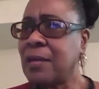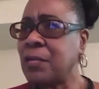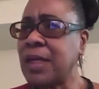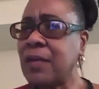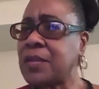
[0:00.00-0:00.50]

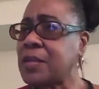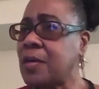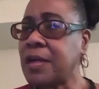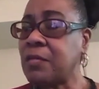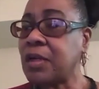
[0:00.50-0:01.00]
We never
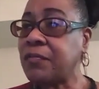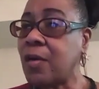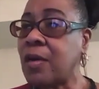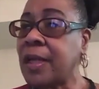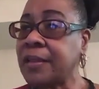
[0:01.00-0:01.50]
saw anyone
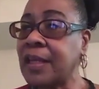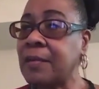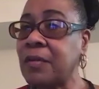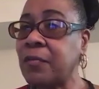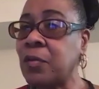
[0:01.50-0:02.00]
fall like
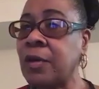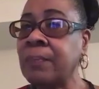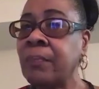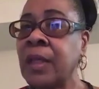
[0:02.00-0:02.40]
that before."